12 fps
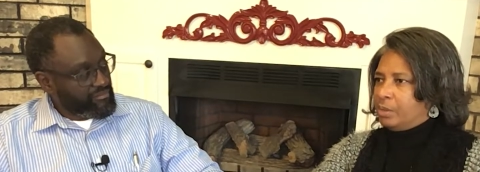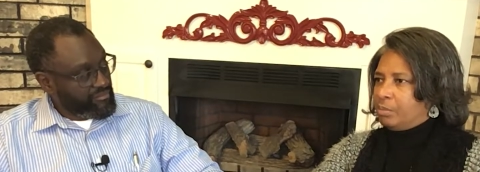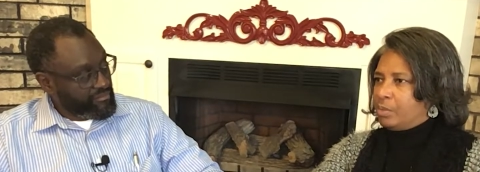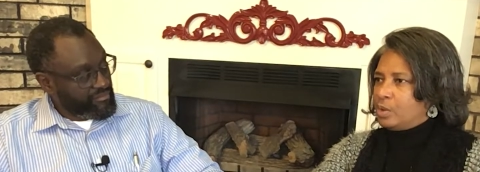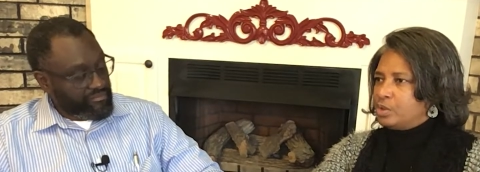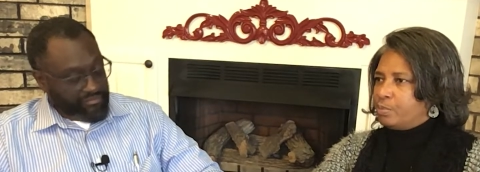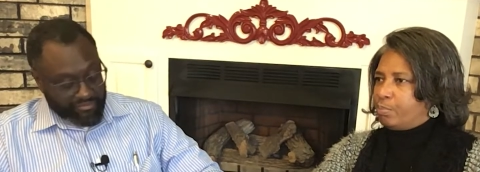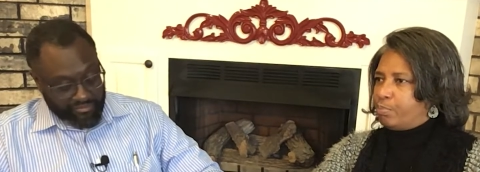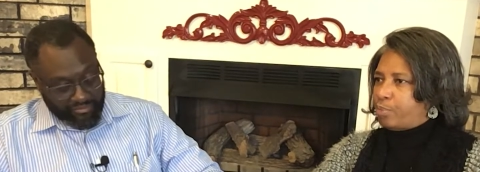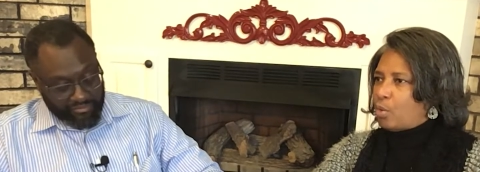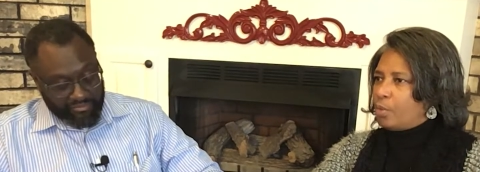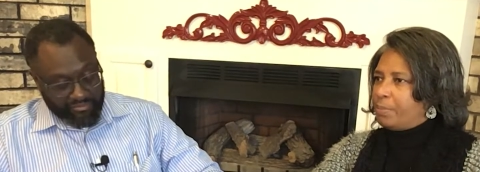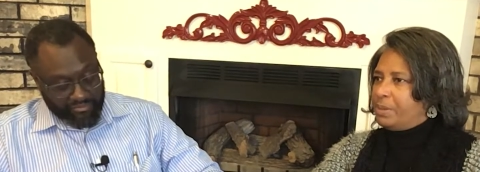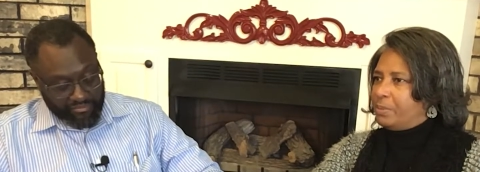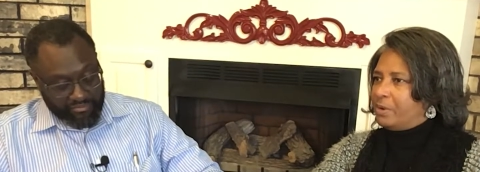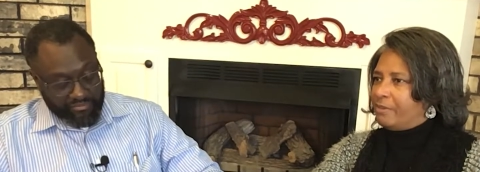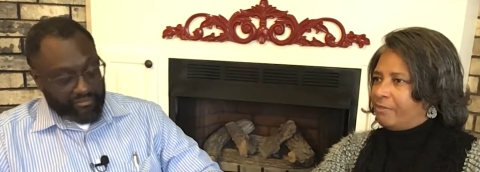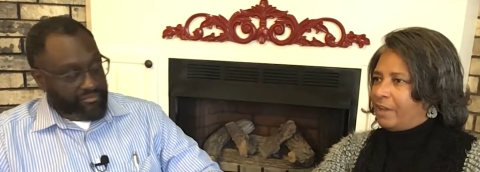Speaker 1: Most poor
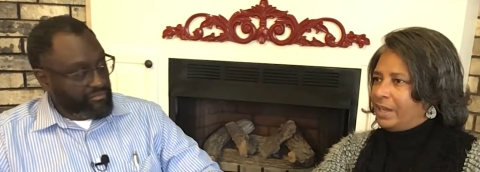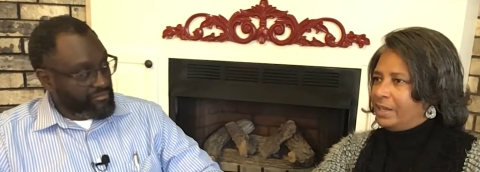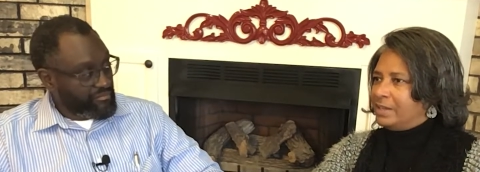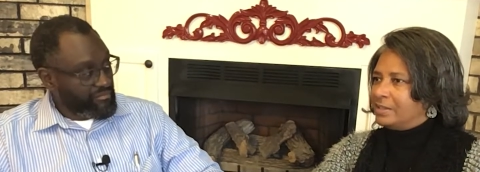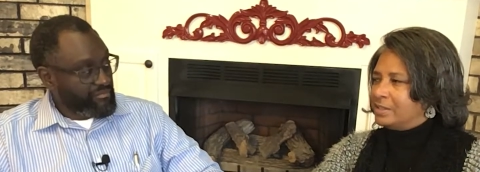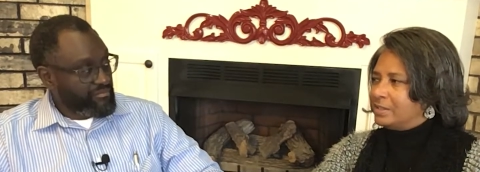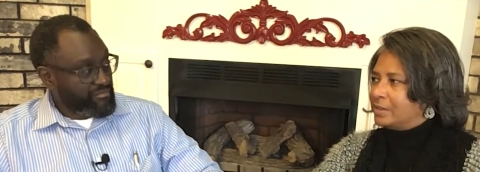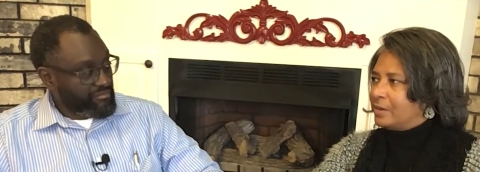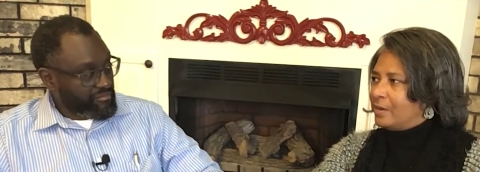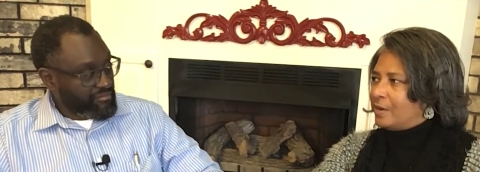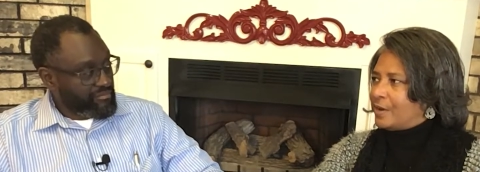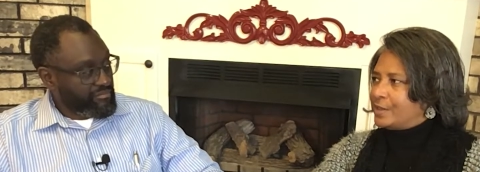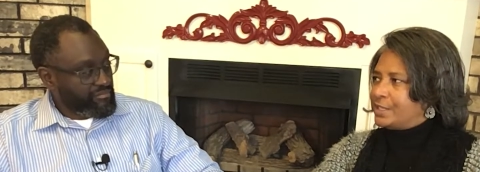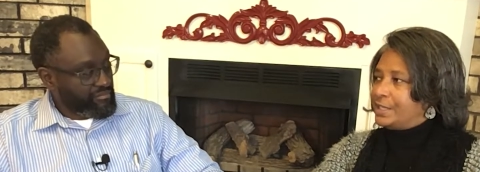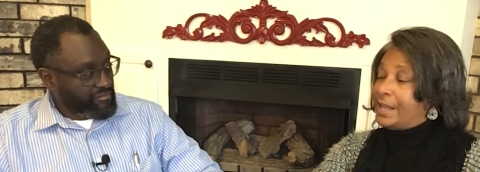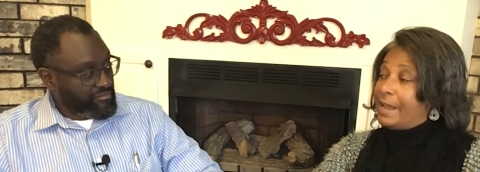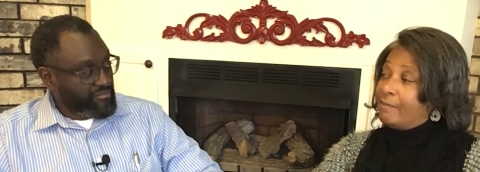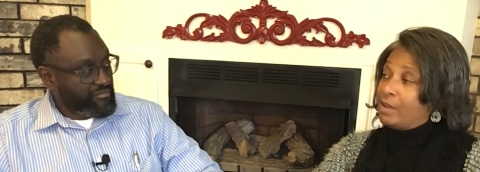people in finances are saying
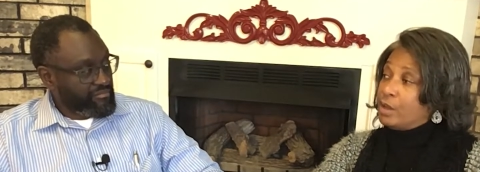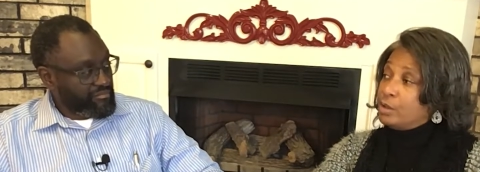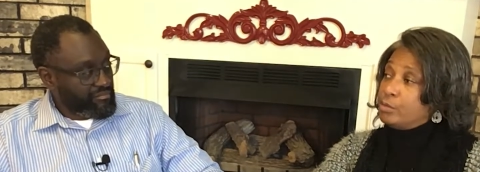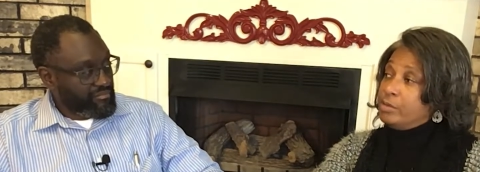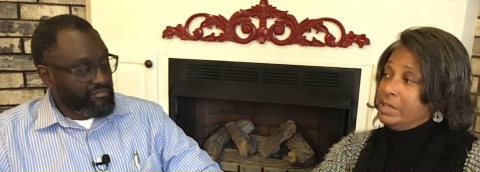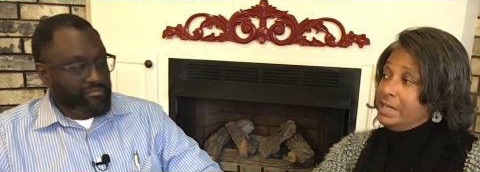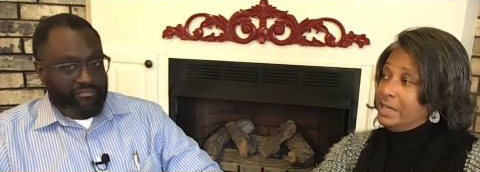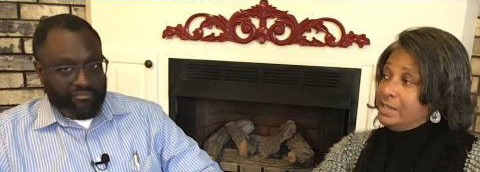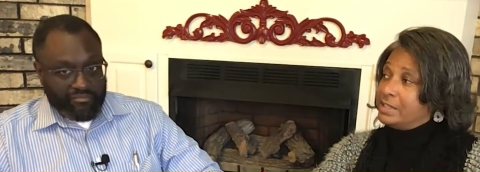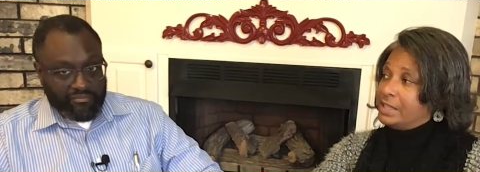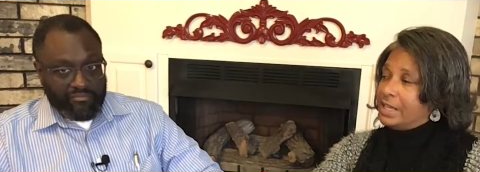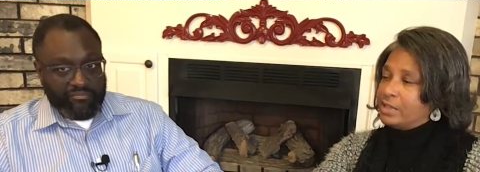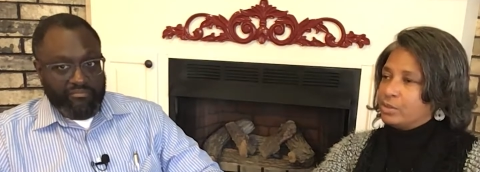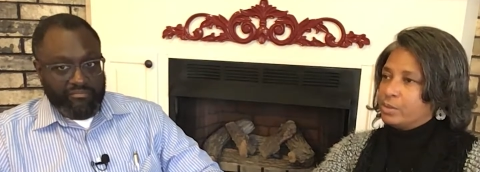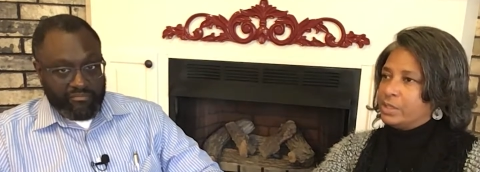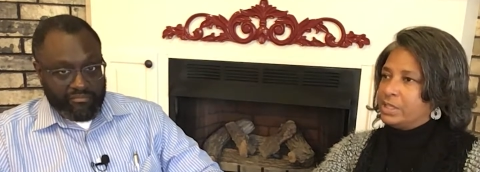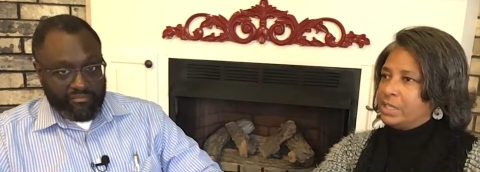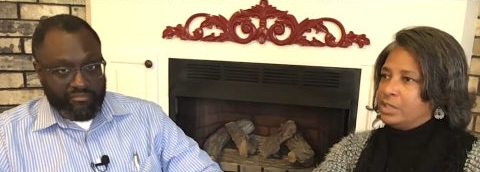they have other needs and that mm-hmm,
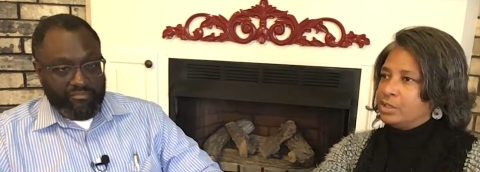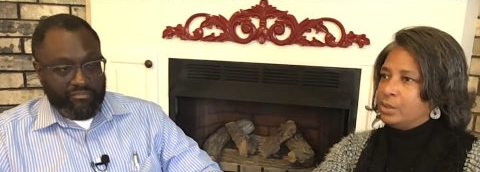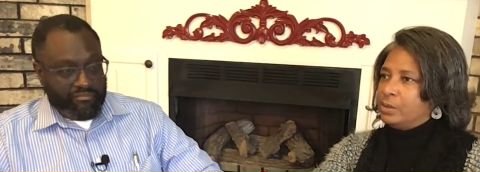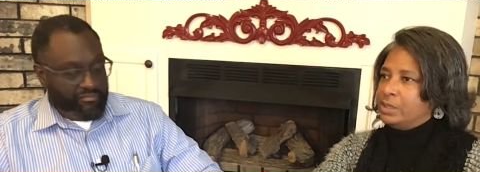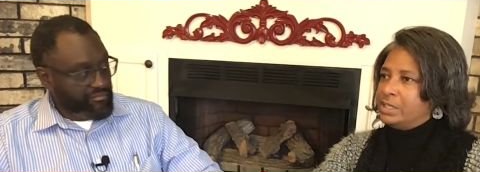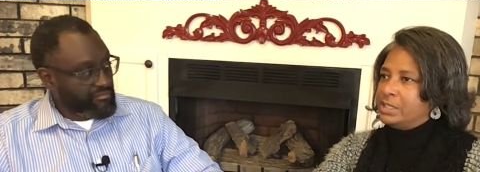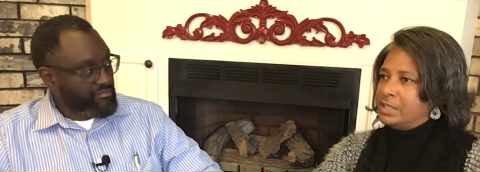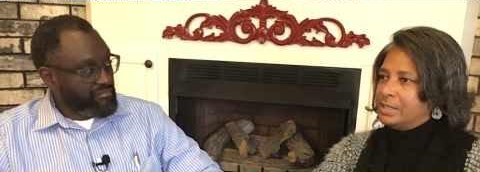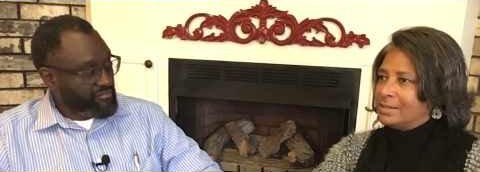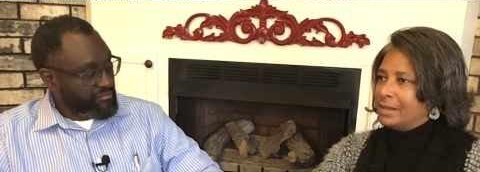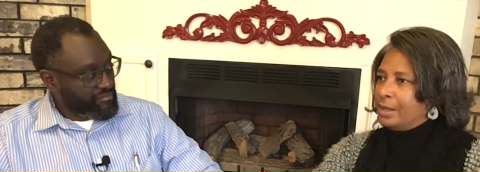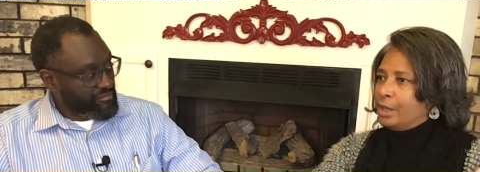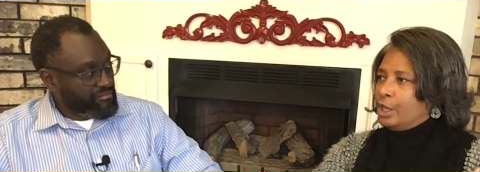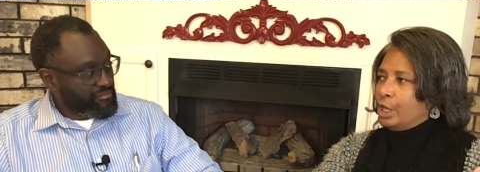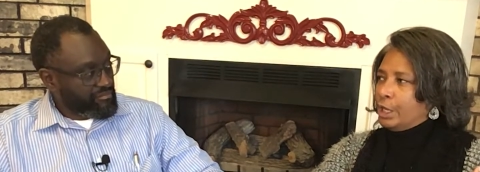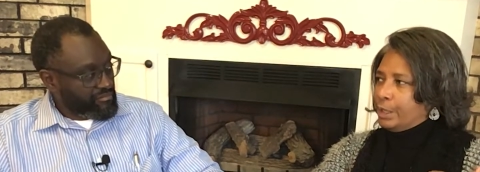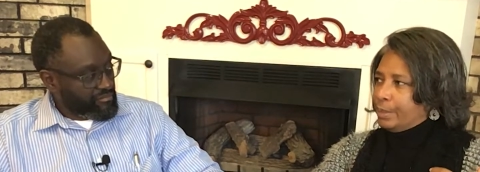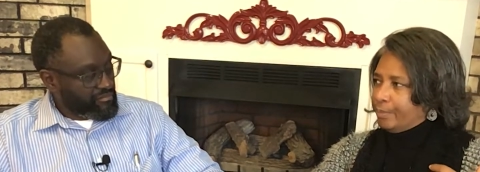sort of mm-hmm. thing. So this is
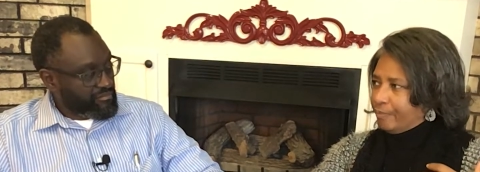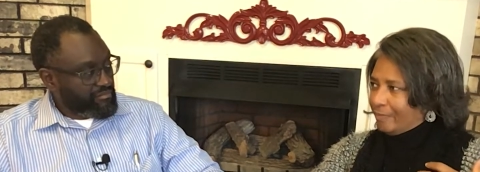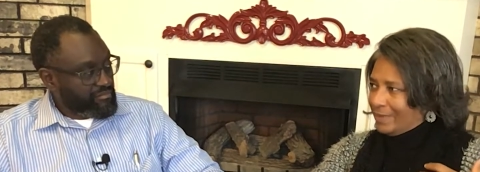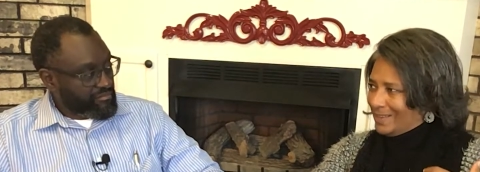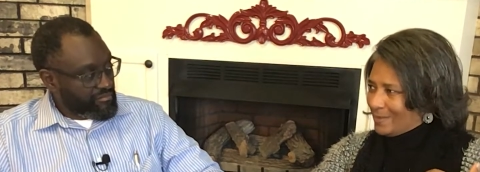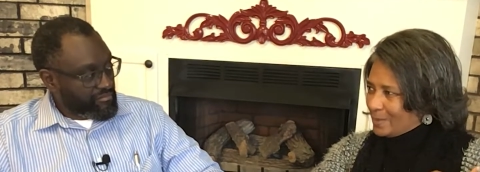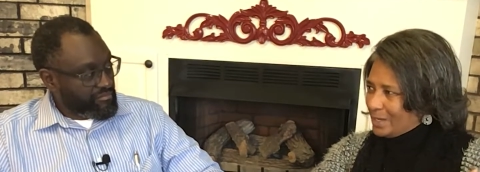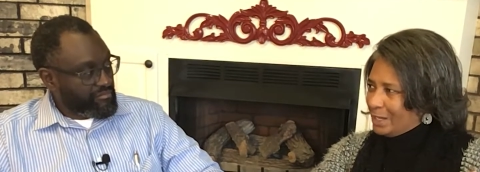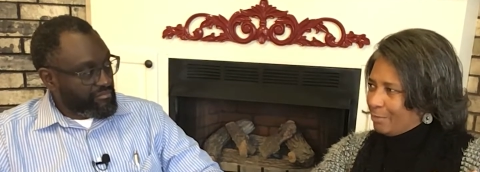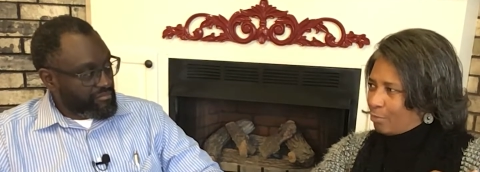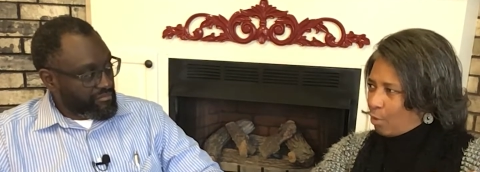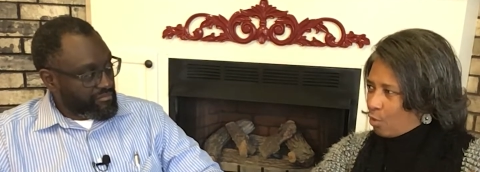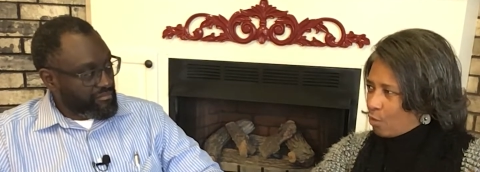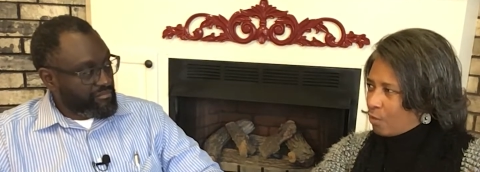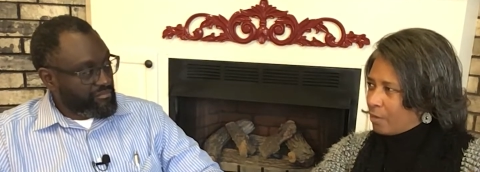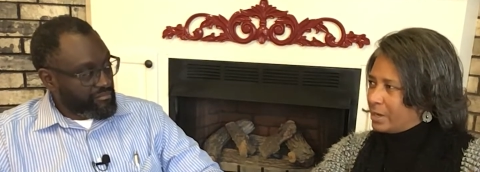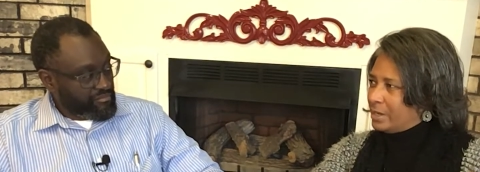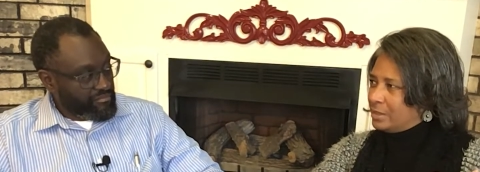really
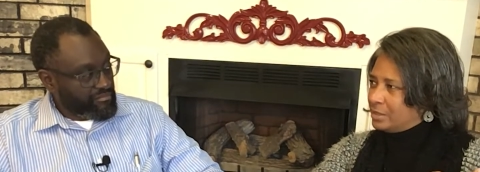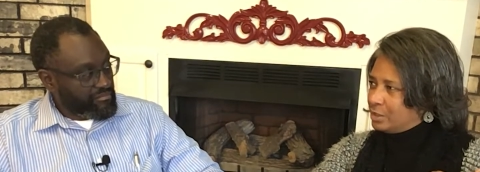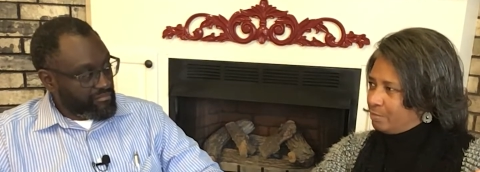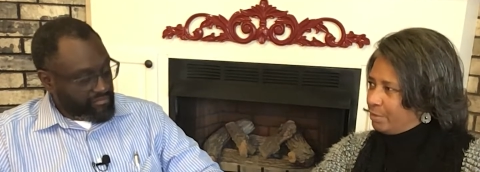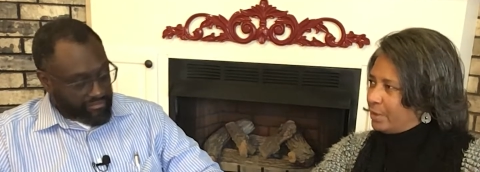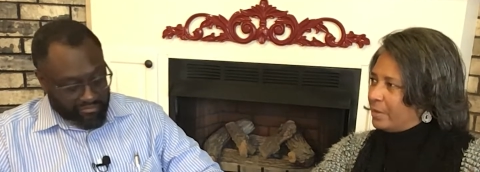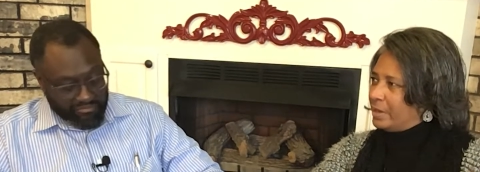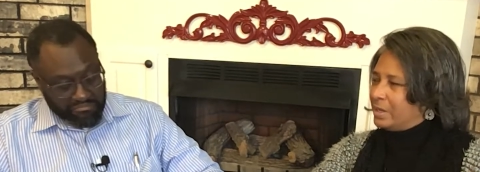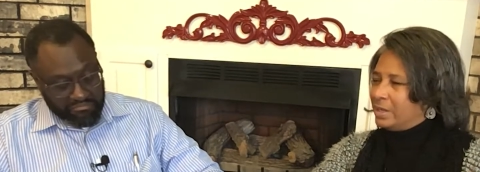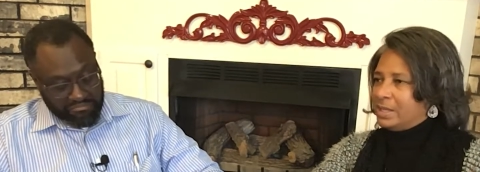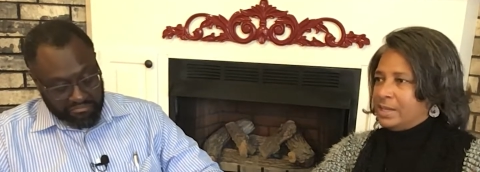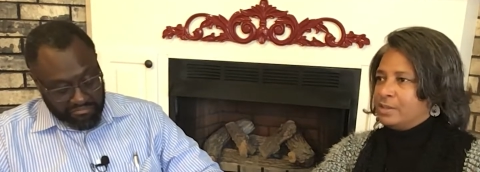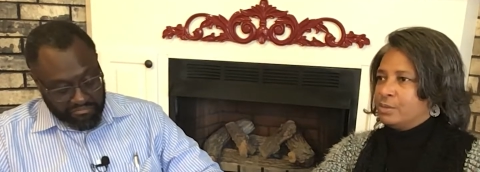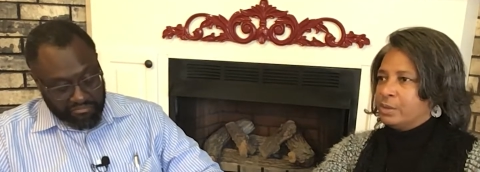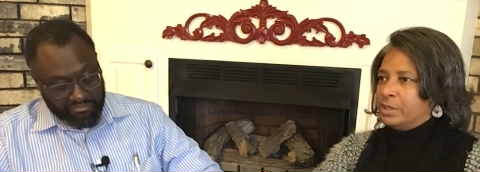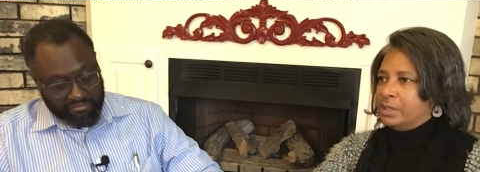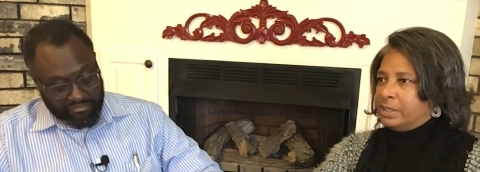poor in spirit and mm-hmm. that sort of